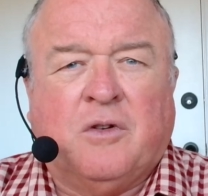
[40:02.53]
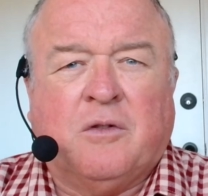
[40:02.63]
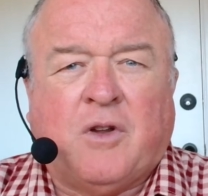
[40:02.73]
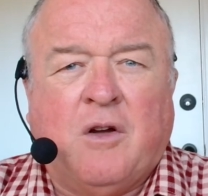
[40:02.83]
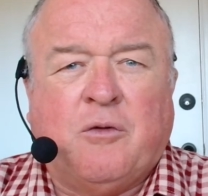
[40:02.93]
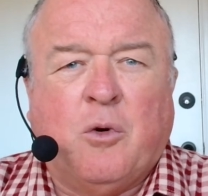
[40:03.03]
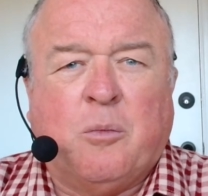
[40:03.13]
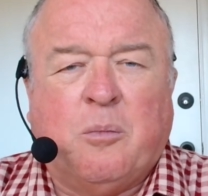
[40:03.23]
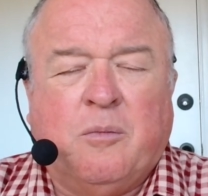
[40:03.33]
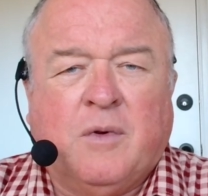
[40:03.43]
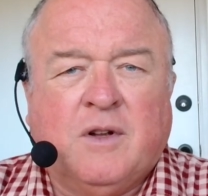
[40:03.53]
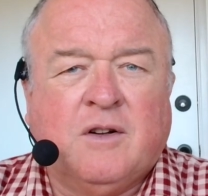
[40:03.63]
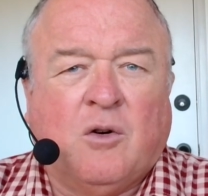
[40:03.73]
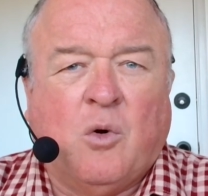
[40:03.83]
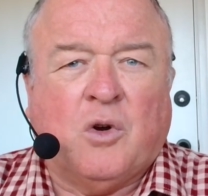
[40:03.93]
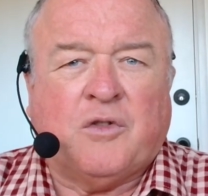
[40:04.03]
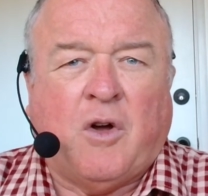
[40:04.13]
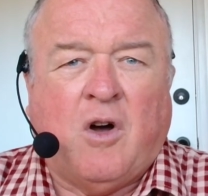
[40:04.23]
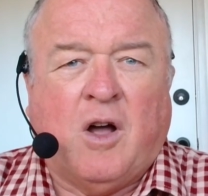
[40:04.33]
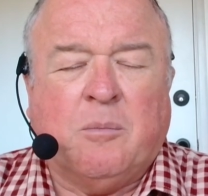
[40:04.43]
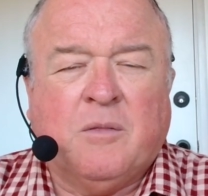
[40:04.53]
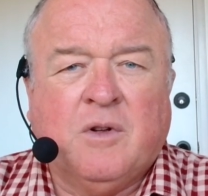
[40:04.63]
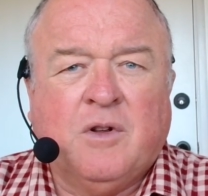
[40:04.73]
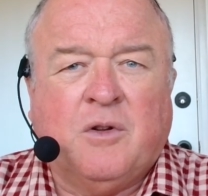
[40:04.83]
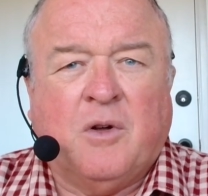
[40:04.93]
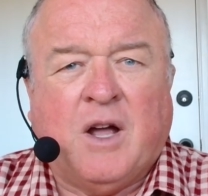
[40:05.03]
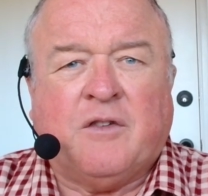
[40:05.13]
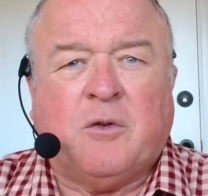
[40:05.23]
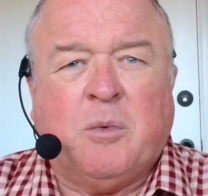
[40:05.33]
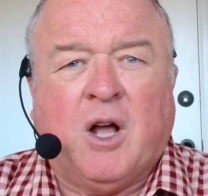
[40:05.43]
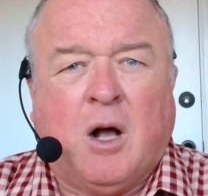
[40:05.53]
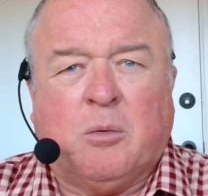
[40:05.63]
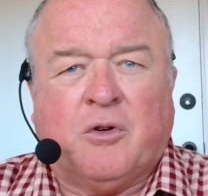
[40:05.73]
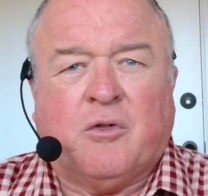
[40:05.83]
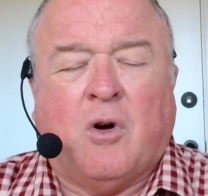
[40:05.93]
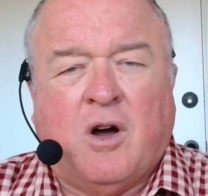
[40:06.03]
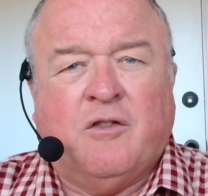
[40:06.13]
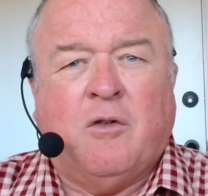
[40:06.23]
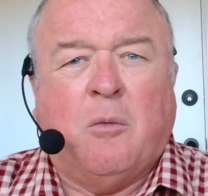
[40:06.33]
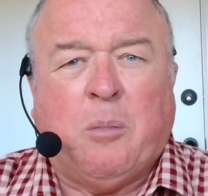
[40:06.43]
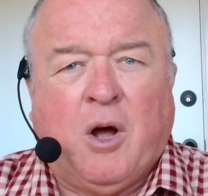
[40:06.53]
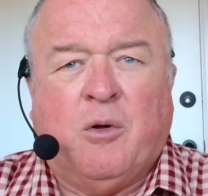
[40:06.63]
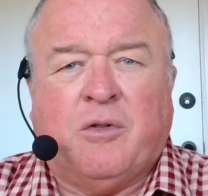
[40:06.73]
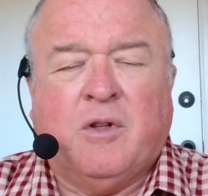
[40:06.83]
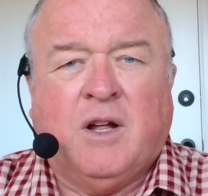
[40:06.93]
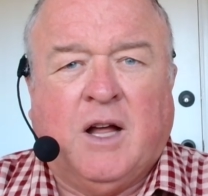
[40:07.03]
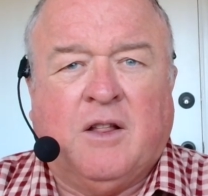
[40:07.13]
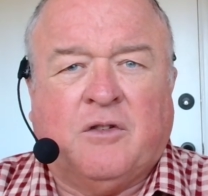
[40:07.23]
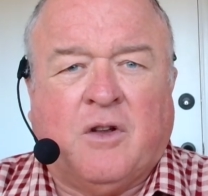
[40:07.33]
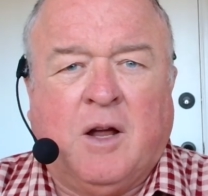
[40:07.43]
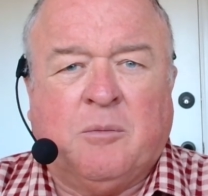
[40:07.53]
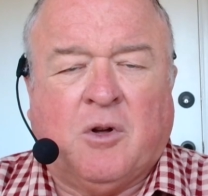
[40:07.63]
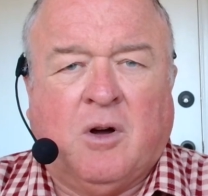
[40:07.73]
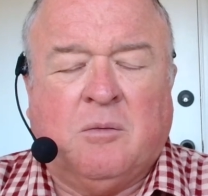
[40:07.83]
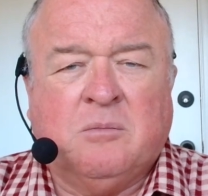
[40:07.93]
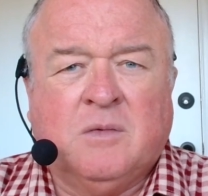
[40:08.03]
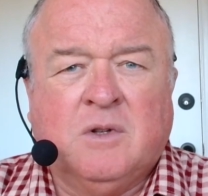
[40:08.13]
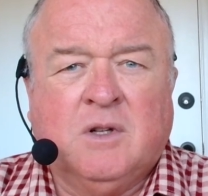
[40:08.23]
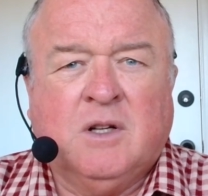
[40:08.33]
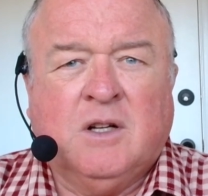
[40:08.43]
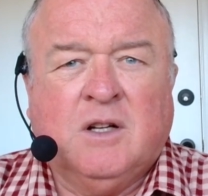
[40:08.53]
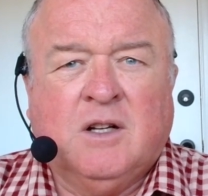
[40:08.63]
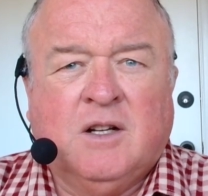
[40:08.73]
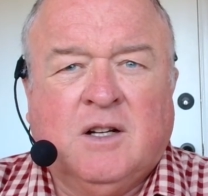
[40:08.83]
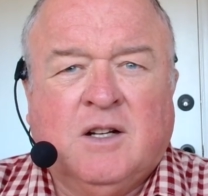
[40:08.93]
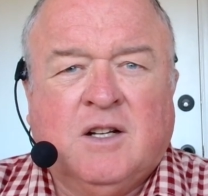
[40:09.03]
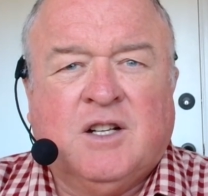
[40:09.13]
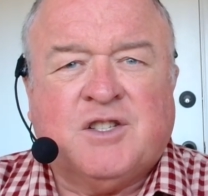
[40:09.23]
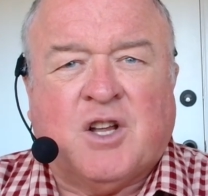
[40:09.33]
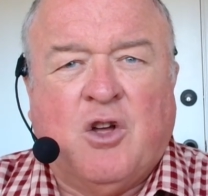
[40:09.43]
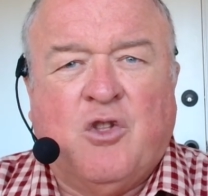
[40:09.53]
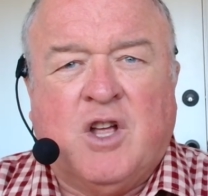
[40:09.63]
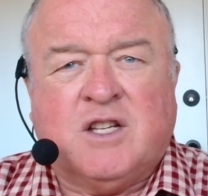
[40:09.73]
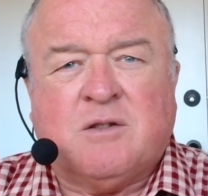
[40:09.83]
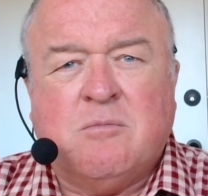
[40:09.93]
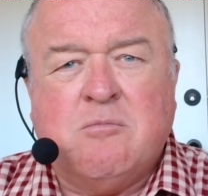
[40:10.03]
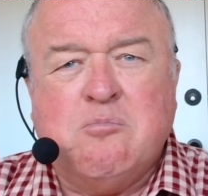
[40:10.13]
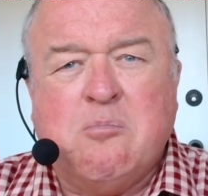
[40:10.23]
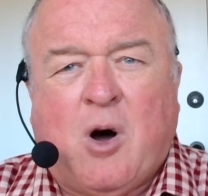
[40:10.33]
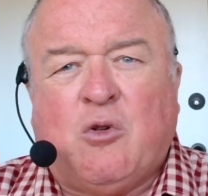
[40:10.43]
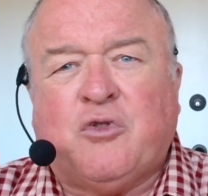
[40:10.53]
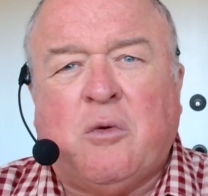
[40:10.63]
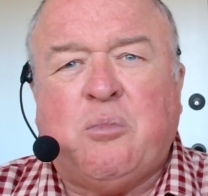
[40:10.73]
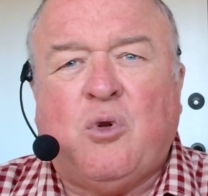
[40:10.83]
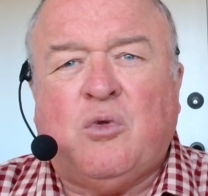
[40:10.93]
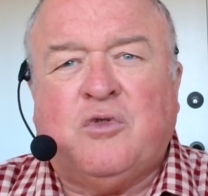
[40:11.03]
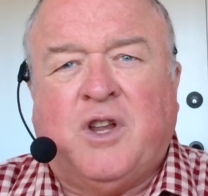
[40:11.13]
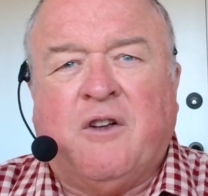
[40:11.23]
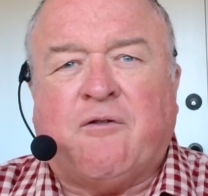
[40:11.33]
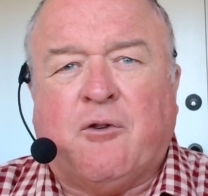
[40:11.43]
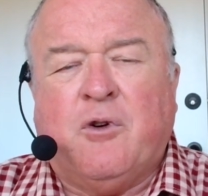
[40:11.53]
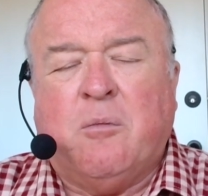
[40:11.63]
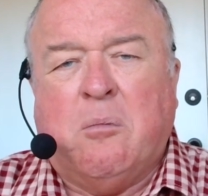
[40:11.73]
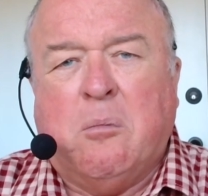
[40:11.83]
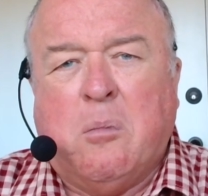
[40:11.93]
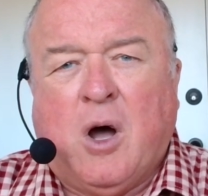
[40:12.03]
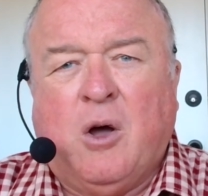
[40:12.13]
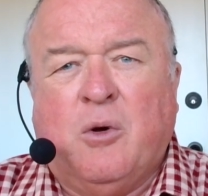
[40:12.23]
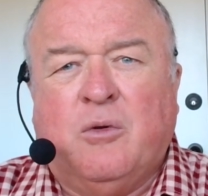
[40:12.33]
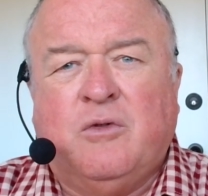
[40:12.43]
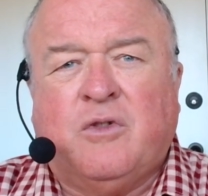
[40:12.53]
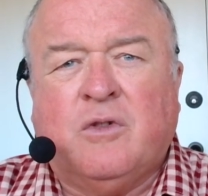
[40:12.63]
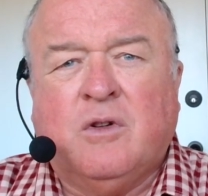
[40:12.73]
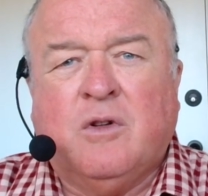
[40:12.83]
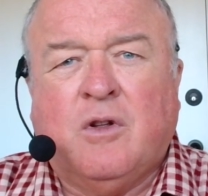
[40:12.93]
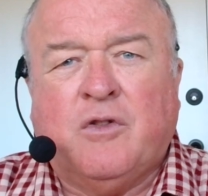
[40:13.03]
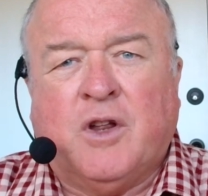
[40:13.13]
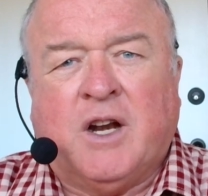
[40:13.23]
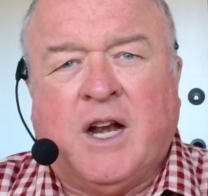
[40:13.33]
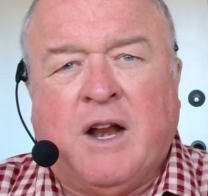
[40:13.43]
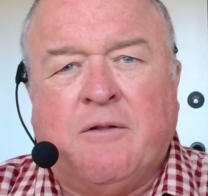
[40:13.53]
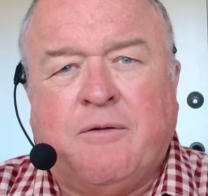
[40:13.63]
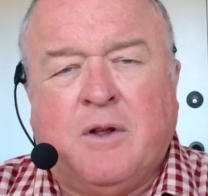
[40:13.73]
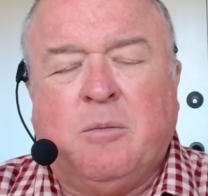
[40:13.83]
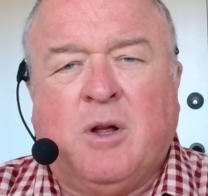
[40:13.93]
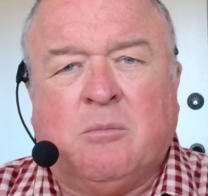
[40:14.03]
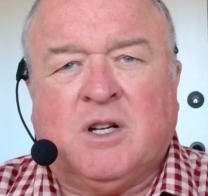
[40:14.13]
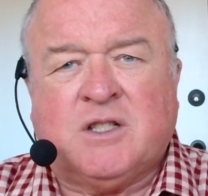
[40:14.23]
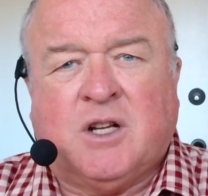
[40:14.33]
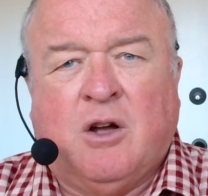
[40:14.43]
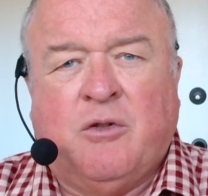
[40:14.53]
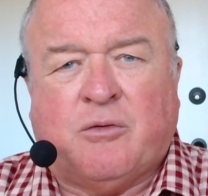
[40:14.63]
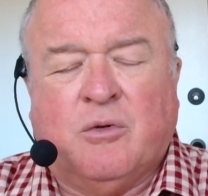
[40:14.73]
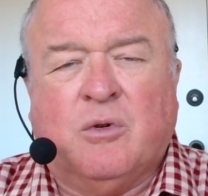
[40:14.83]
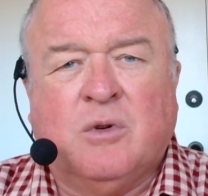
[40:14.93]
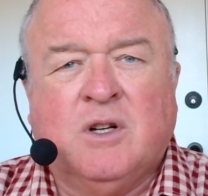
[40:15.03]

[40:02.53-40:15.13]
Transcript: and so forth all the time. You have to be able to drive both at the same time. So there's multiple different modes that an amphibian must go through.